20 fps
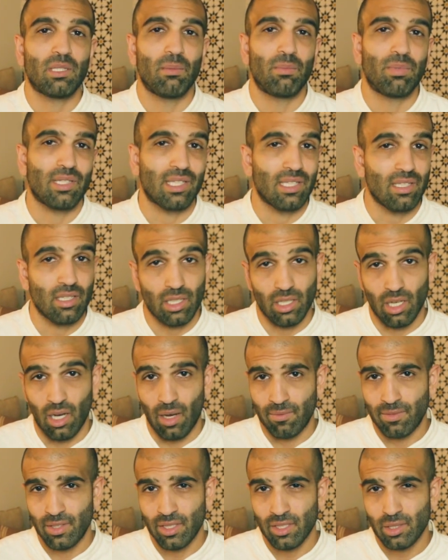completely
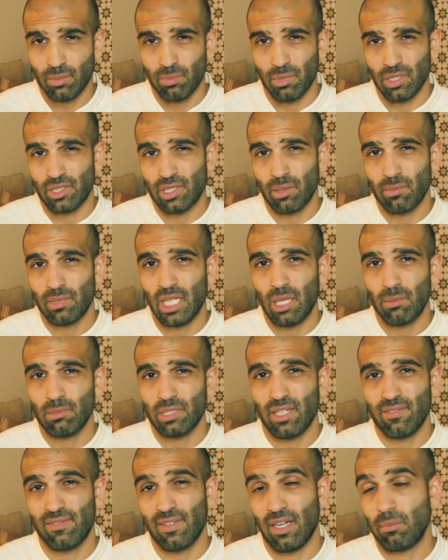obvious, but sometimes
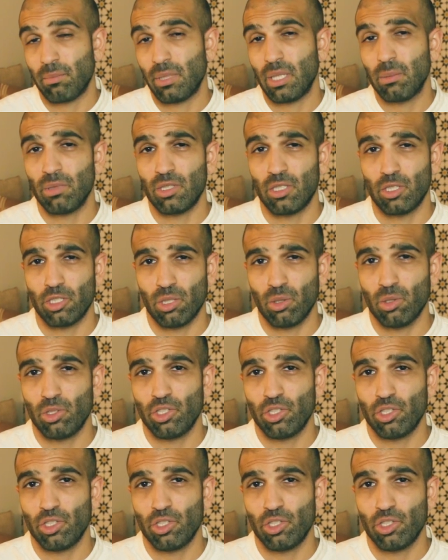I find people are so